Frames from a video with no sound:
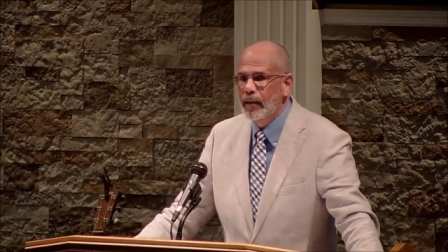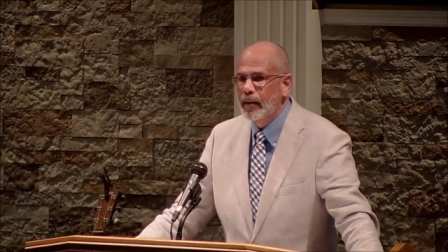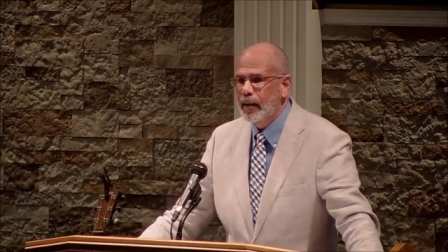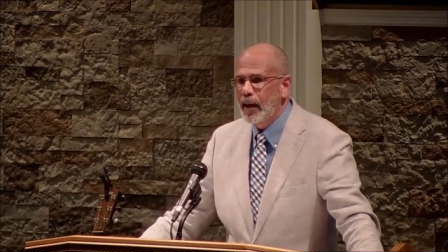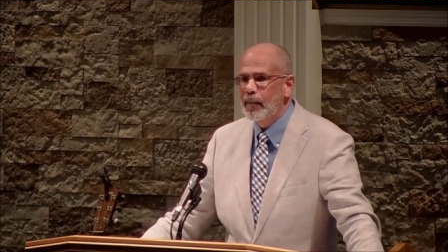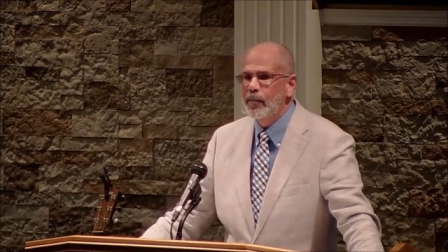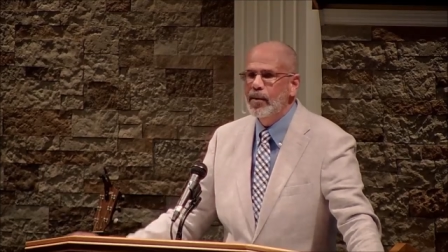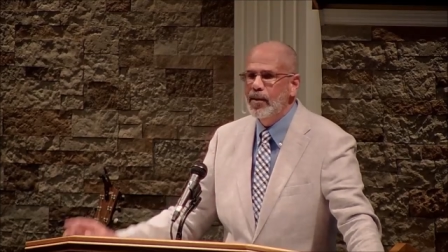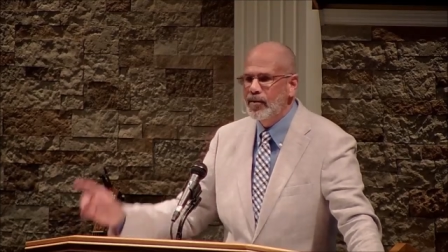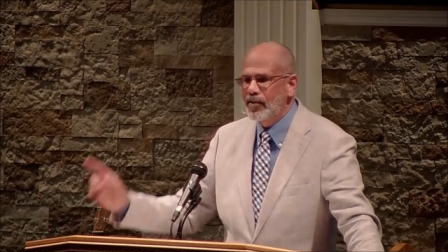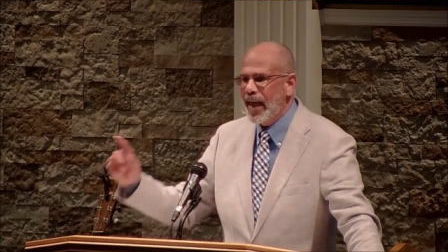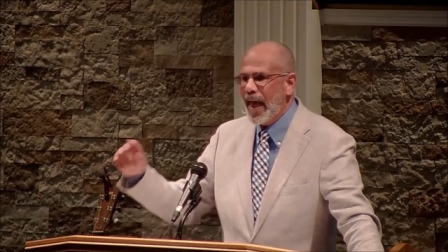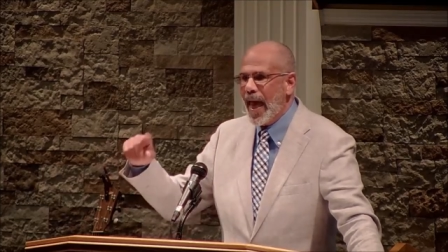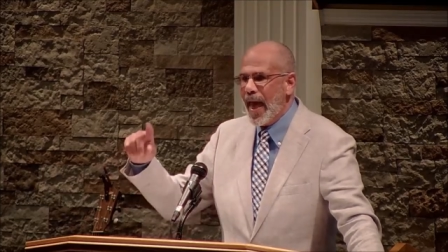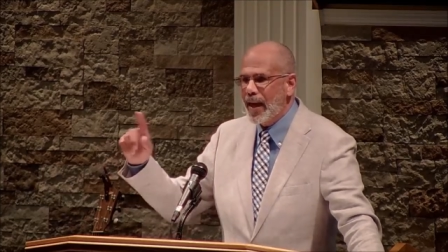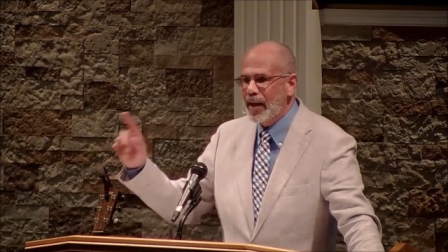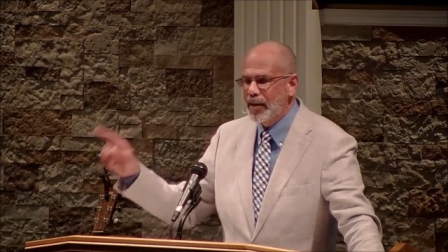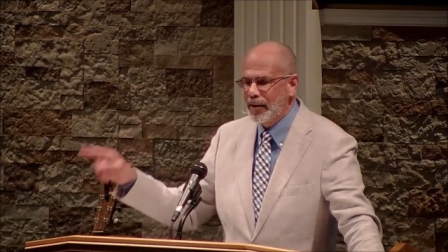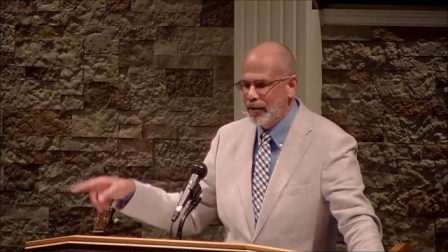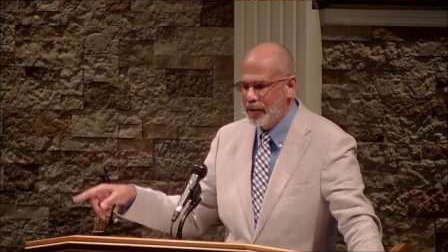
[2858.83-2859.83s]
that means
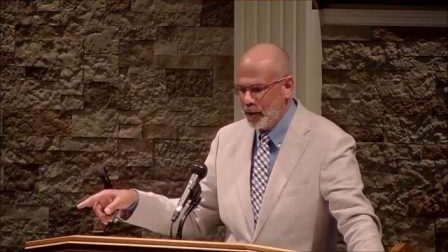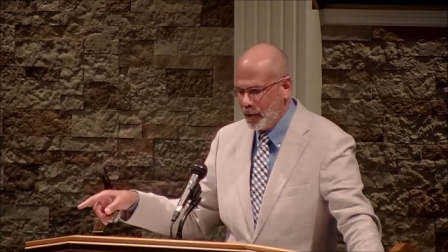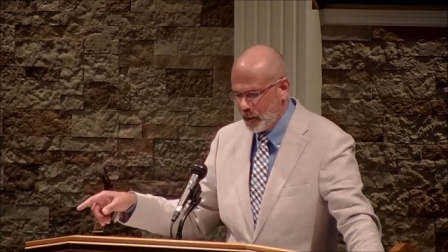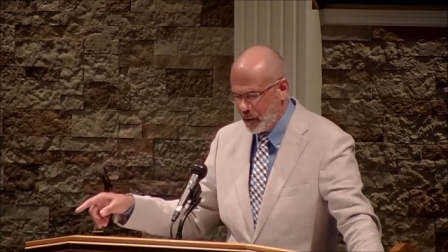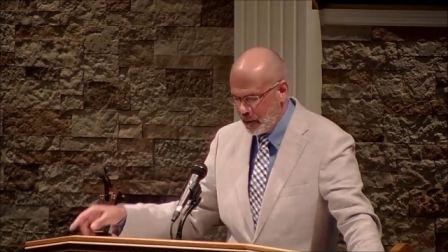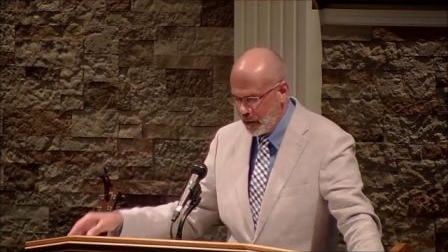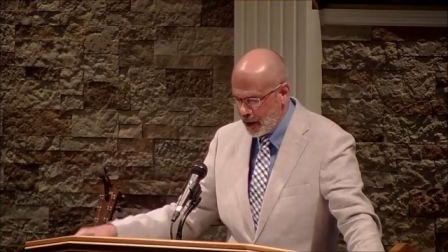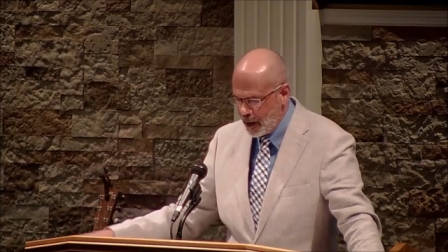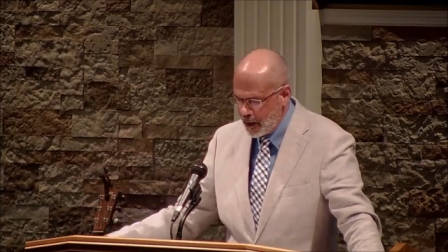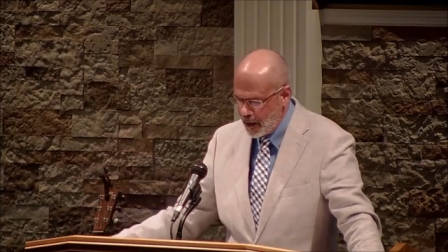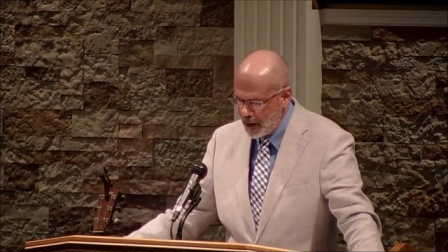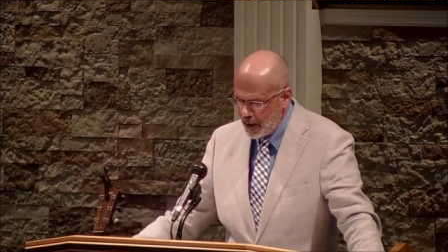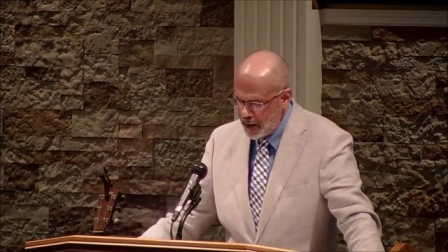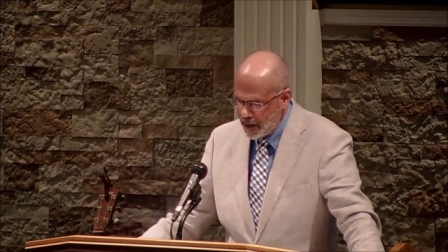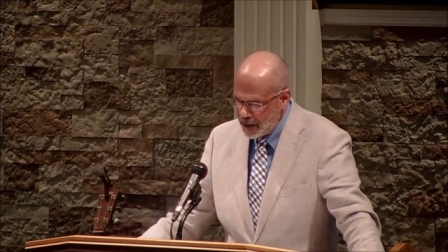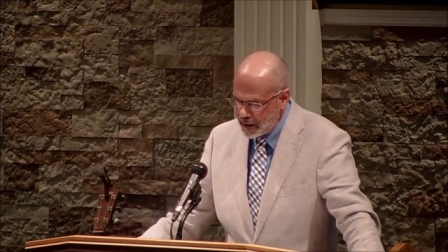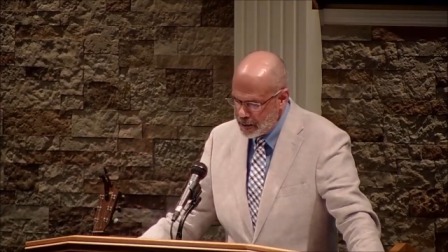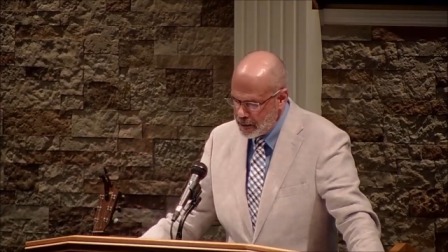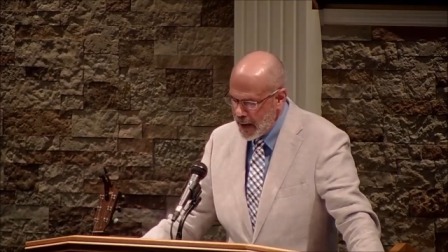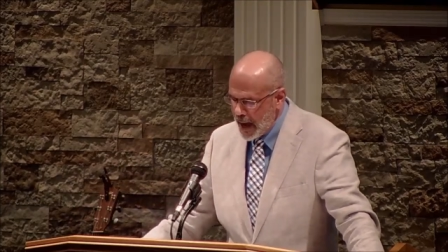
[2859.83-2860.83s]
added to,
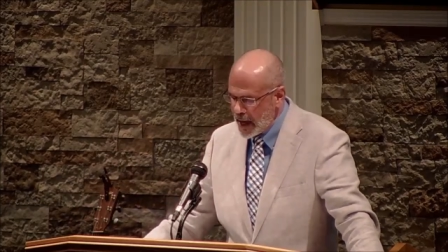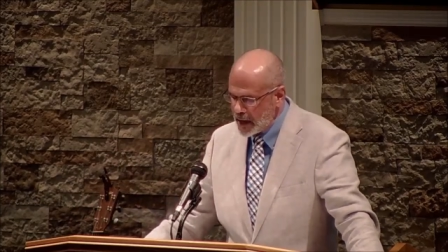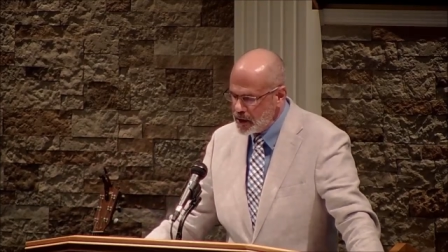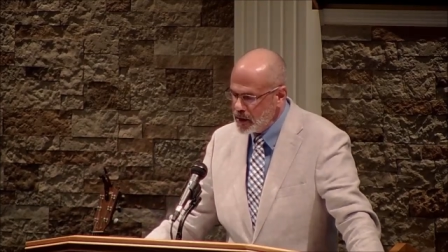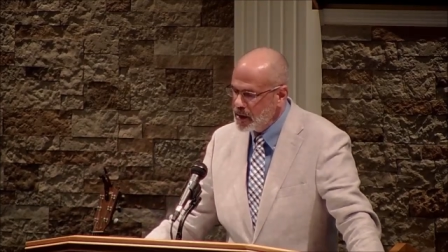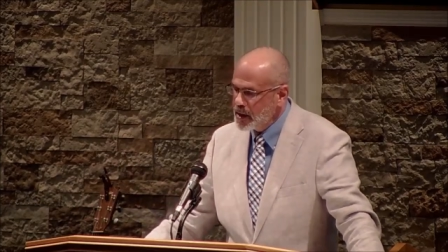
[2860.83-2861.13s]
the, man,